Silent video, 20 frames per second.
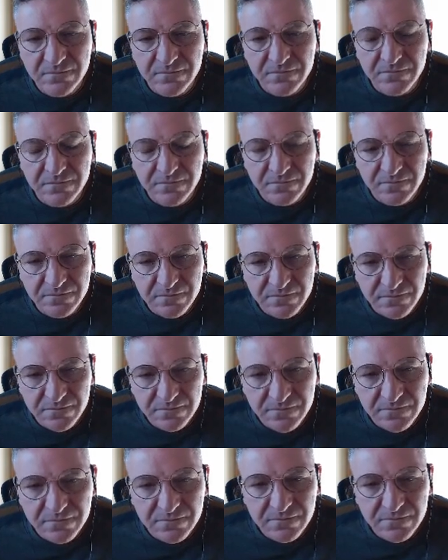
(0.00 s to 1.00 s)

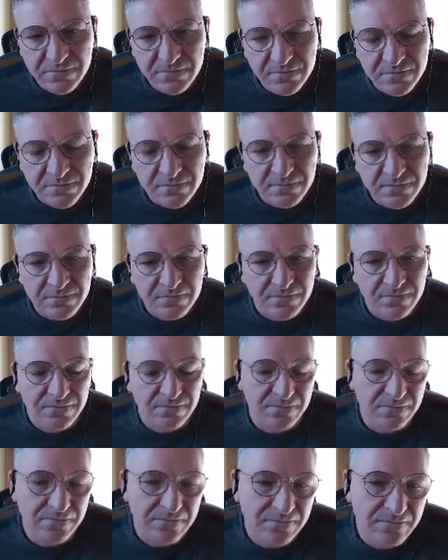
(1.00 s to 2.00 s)

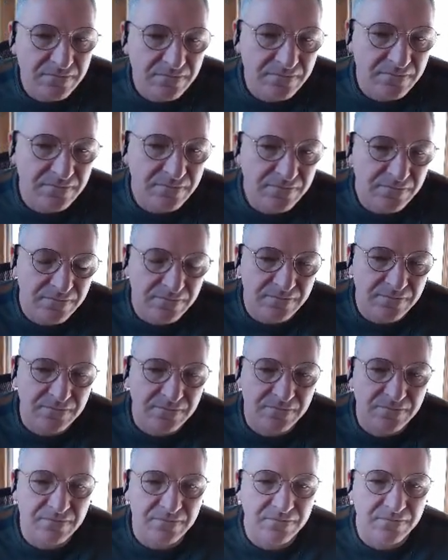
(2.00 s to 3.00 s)

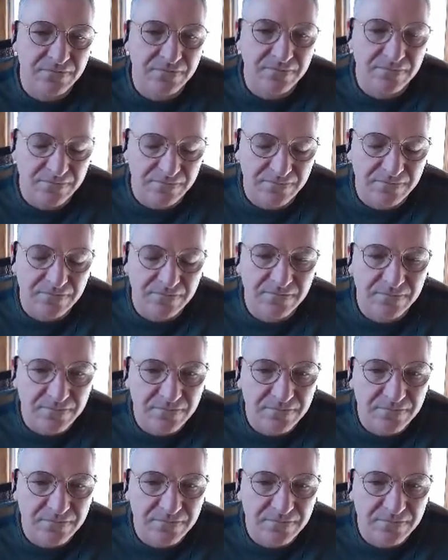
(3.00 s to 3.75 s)
[no speech]